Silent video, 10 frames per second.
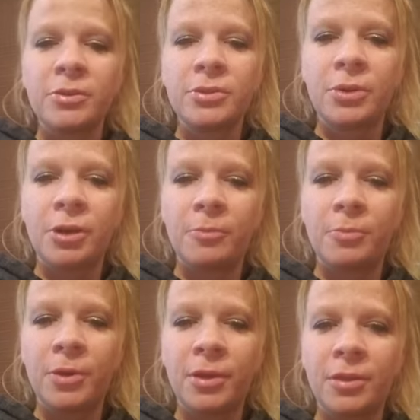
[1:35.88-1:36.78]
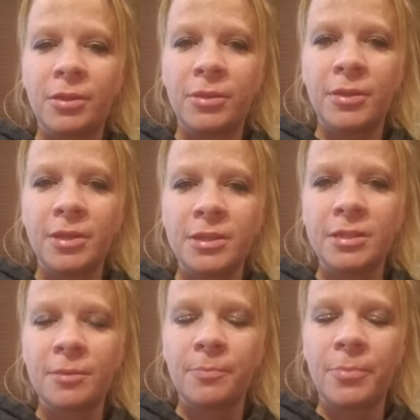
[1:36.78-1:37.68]
to help with
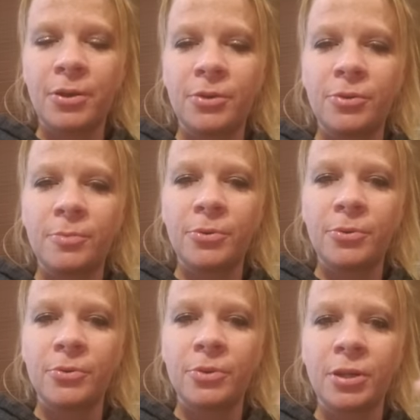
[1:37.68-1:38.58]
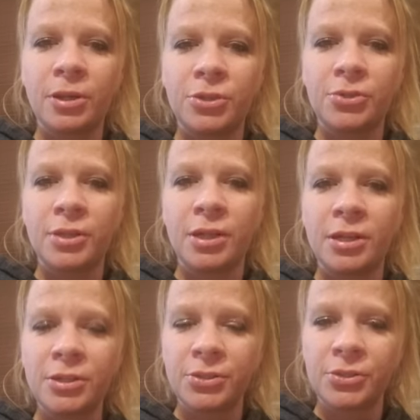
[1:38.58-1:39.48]
this Paranormal Country
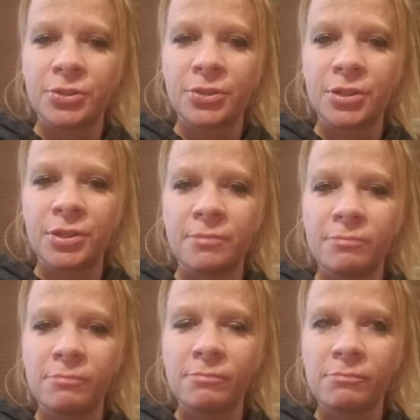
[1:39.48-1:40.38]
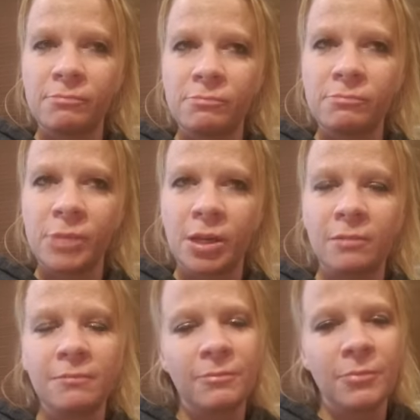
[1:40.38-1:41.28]
Hunters. Yeah,
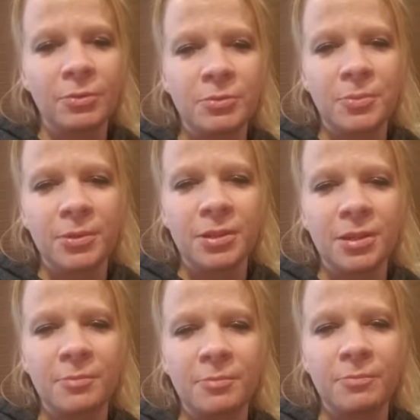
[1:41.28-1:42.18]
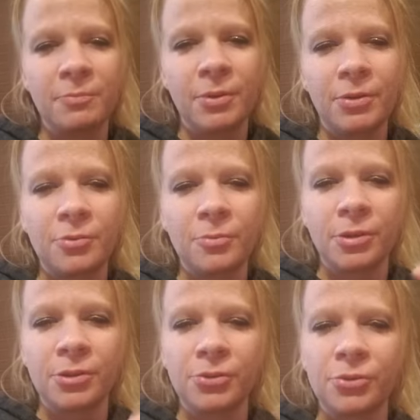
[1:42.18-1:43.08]
I was about to say
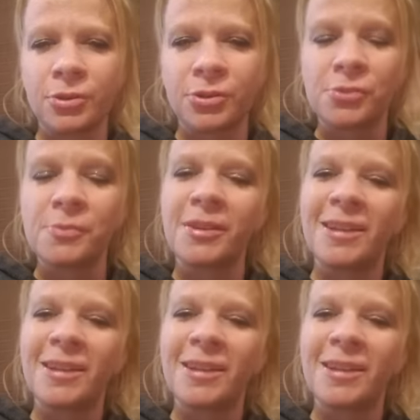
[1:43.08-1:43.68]
Paranormal Hunter Country, but